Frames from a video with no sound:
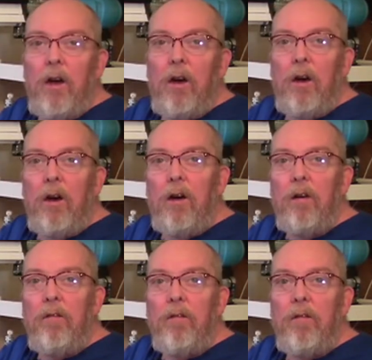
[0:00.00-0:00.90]

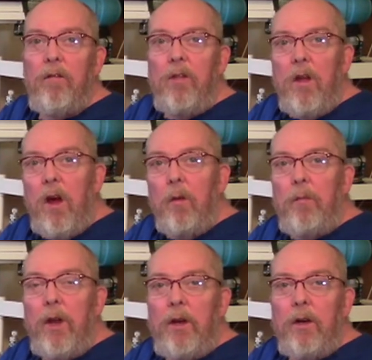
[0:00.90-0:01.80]
of
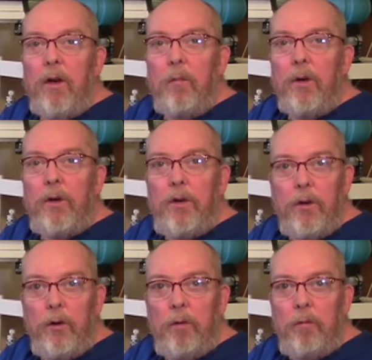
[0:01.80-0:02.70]
update number
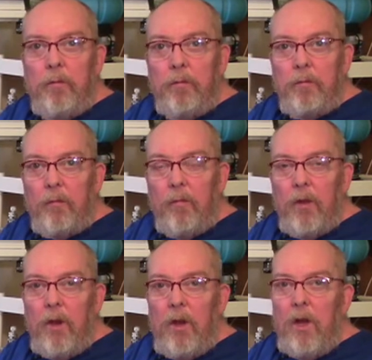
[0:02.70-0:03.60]
2.
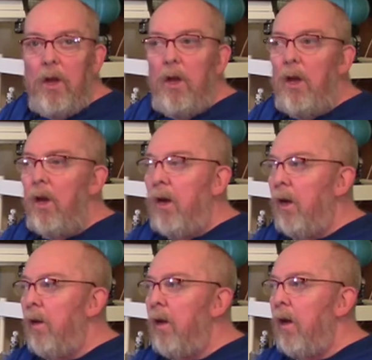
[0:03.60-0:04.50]

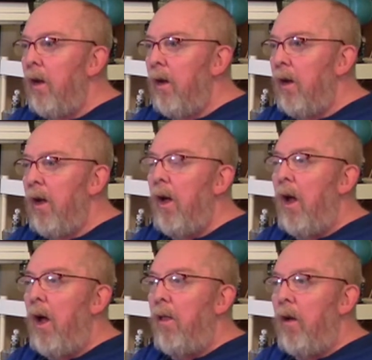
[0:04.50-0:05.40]
And
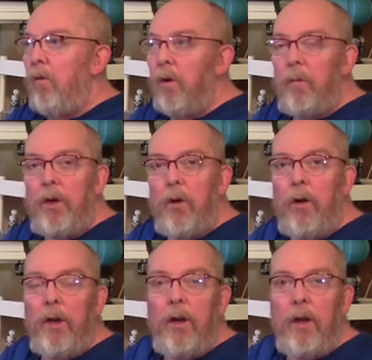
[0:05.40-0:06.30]
I'm going to be
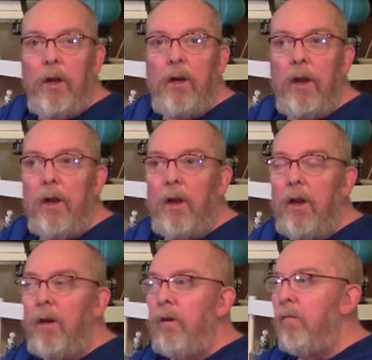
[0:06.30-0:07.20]
going in
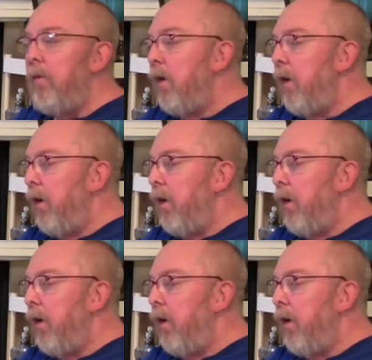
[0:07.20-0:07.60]
and